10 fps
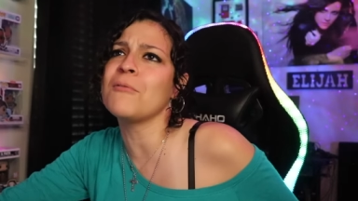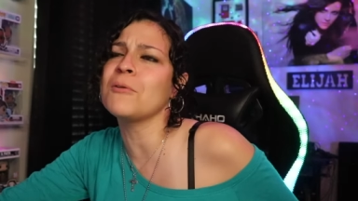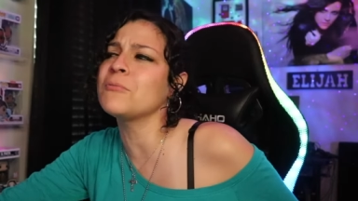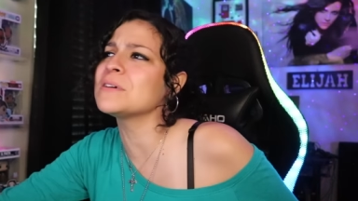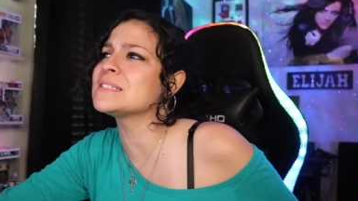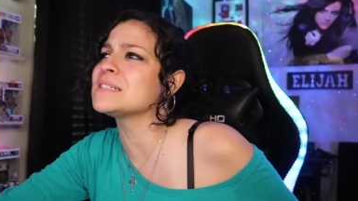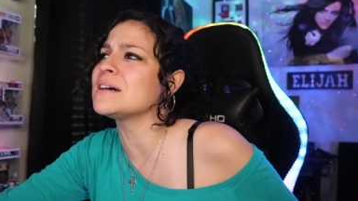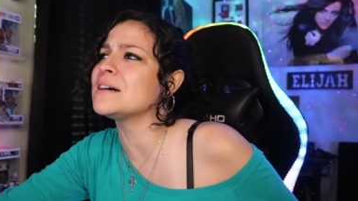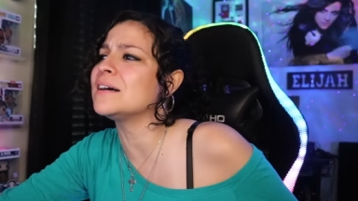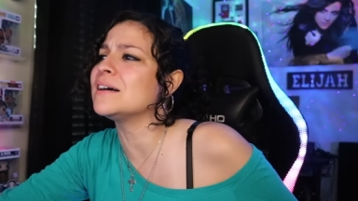one was
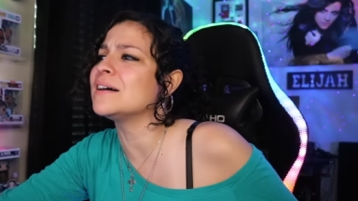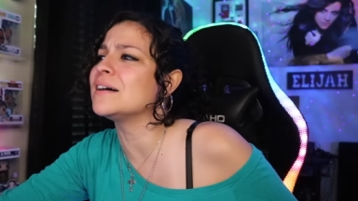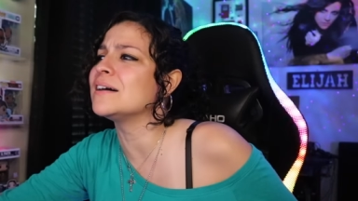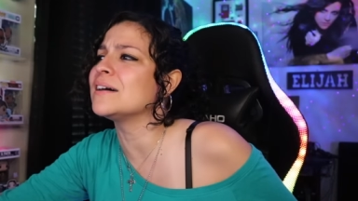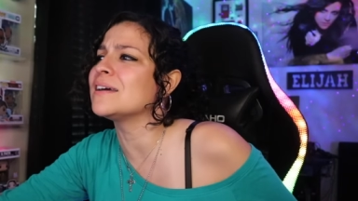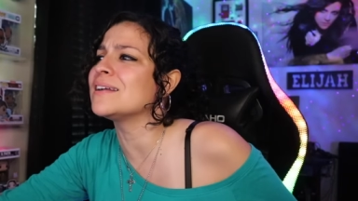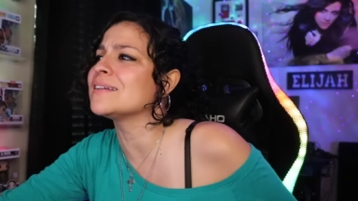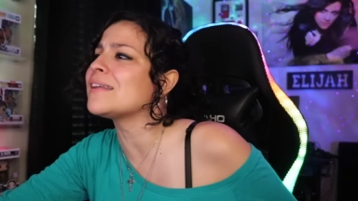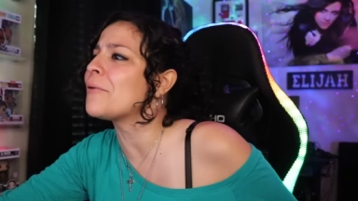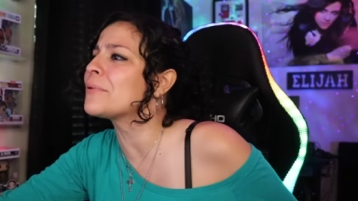uh
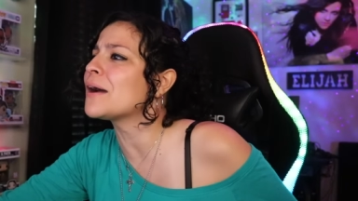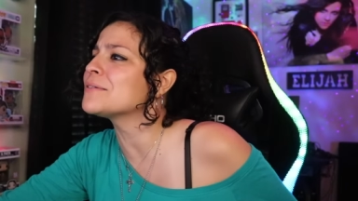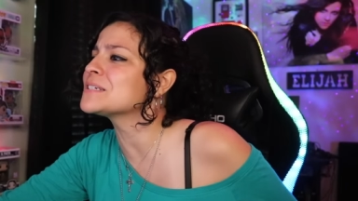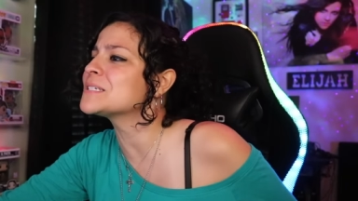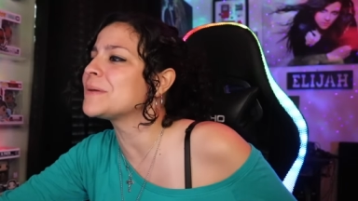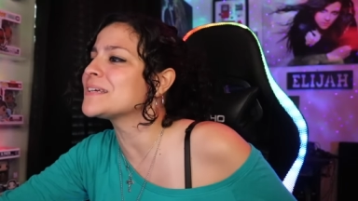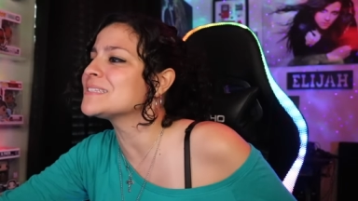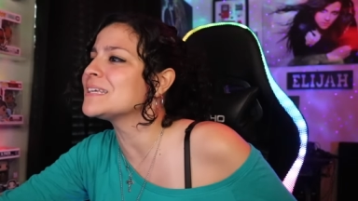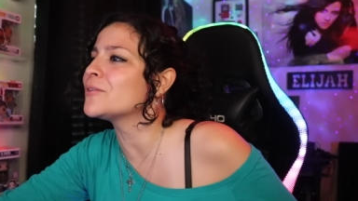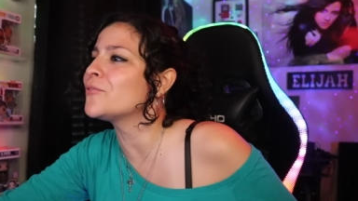not what I was
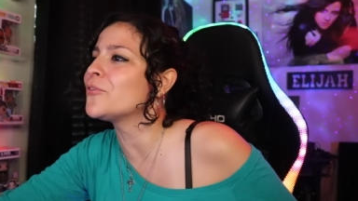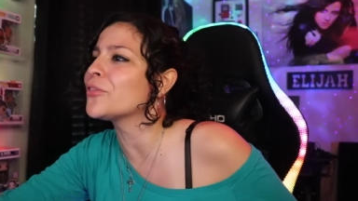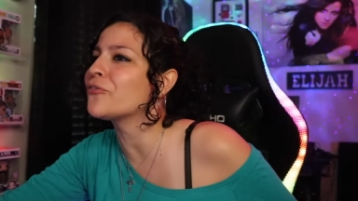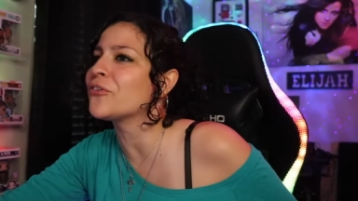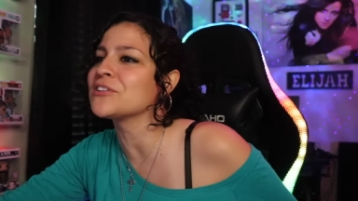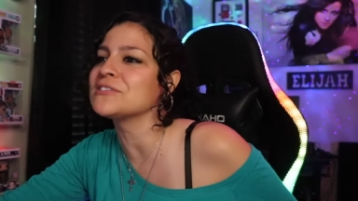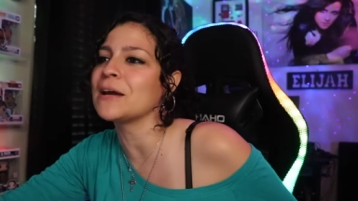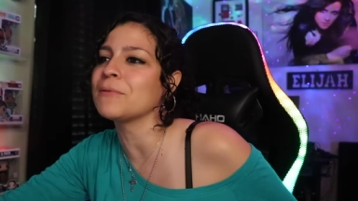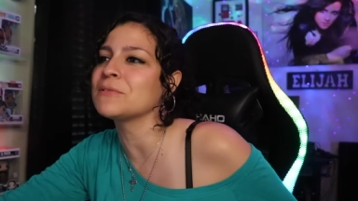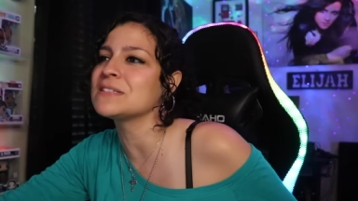expecting for the first
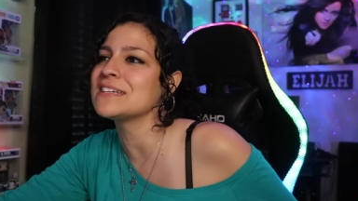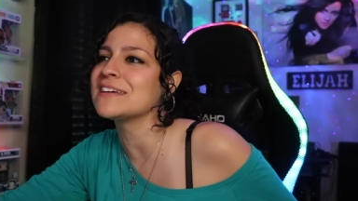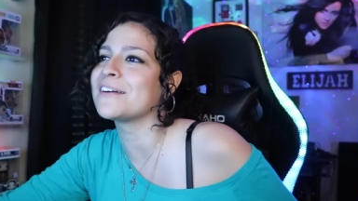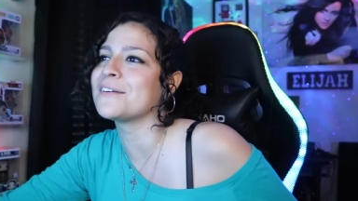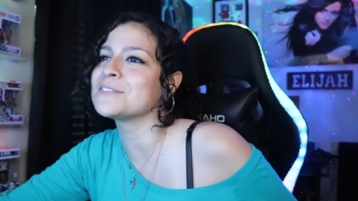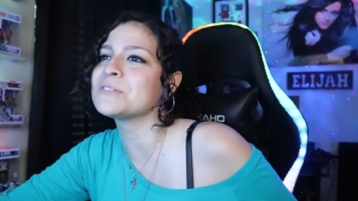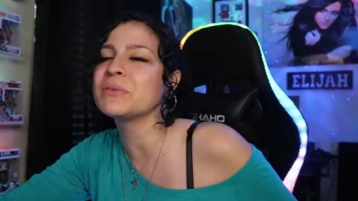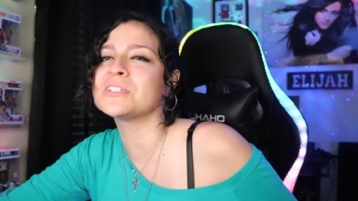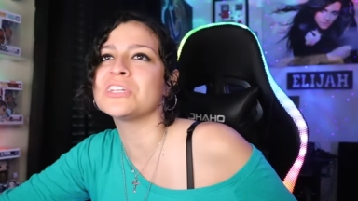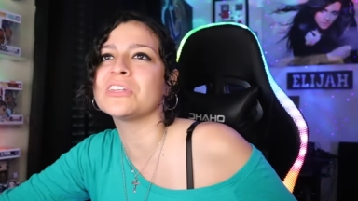time we would see ghosts,
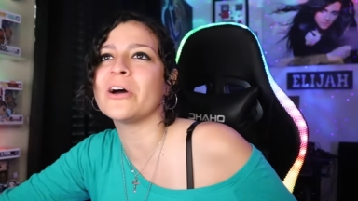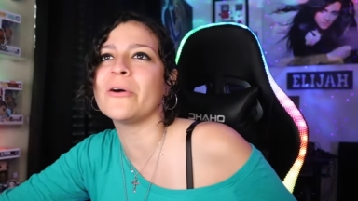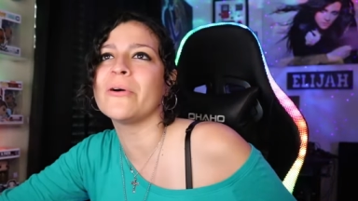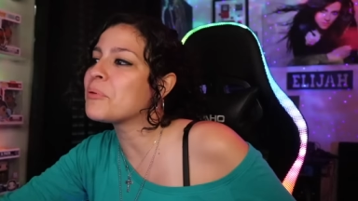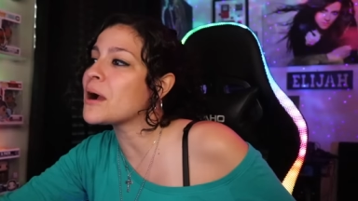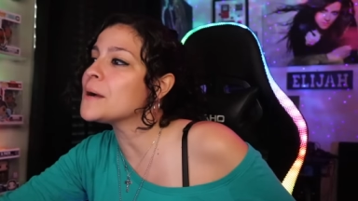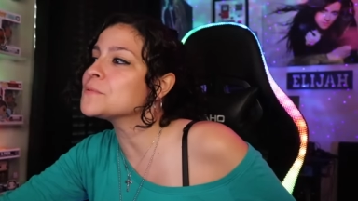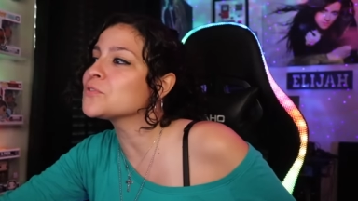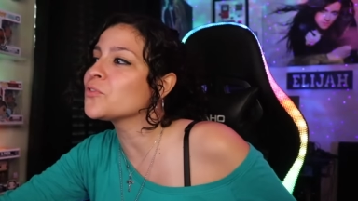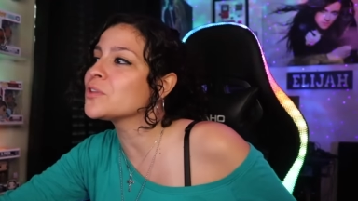but you know,
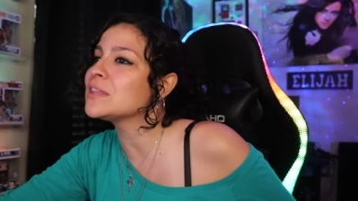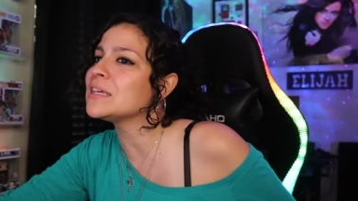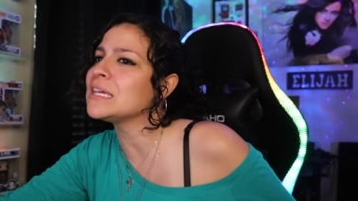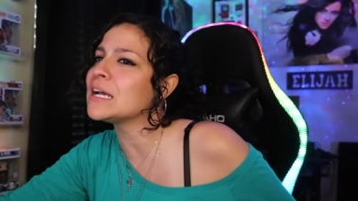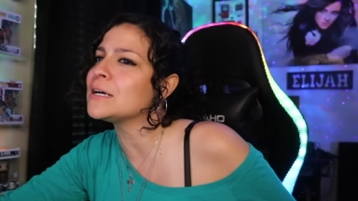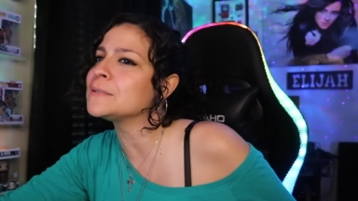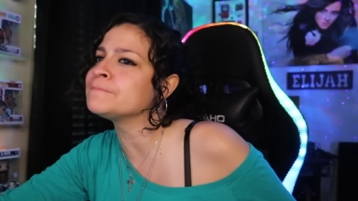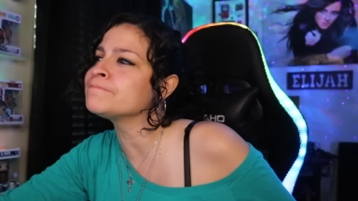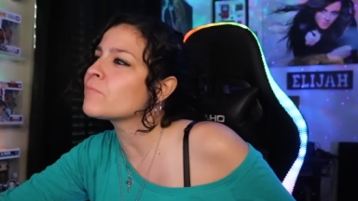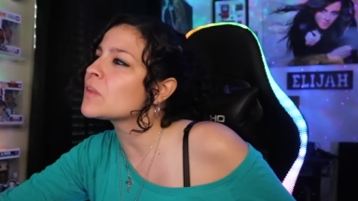props for the
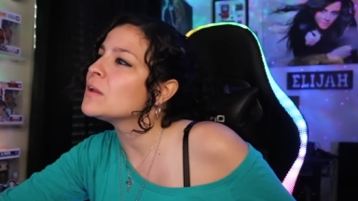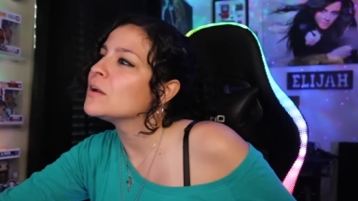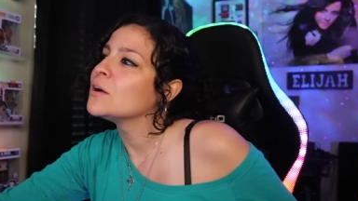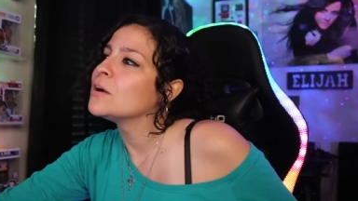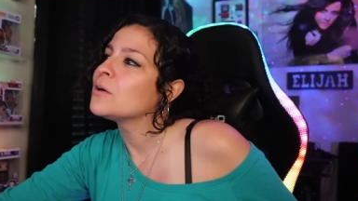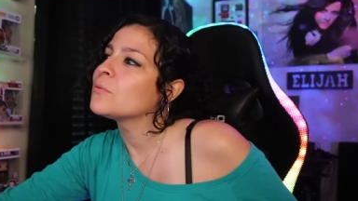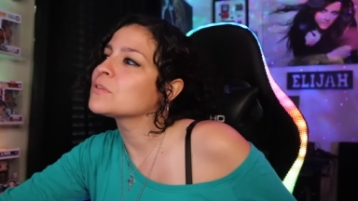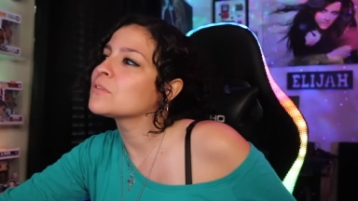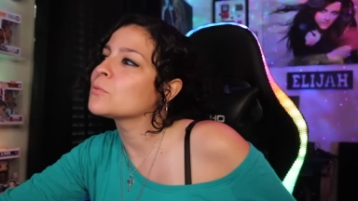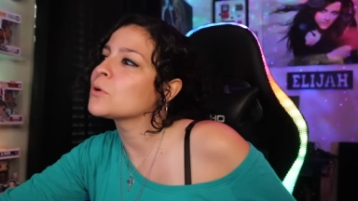um
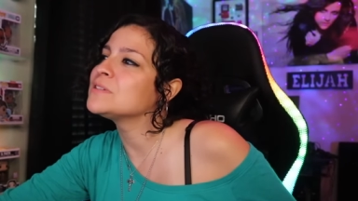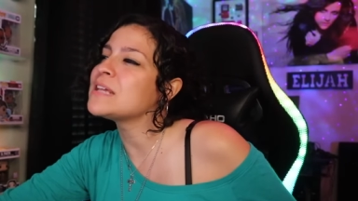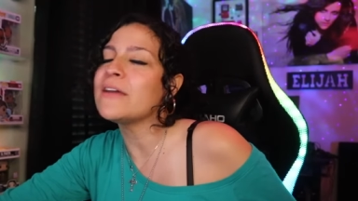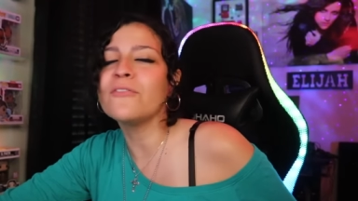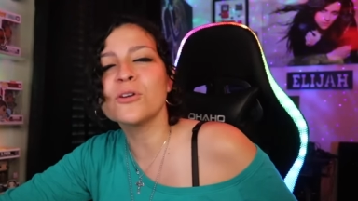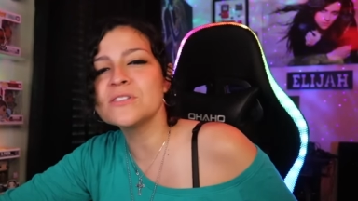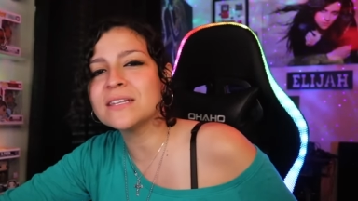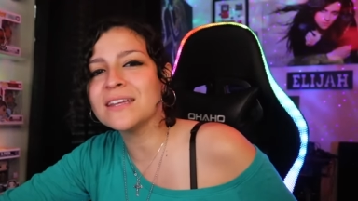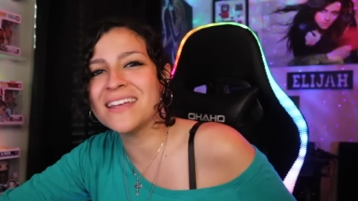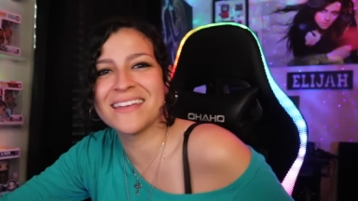what's the word?
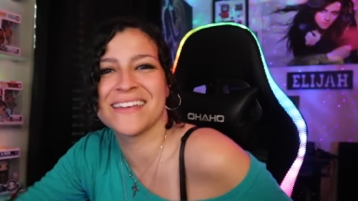Diversity.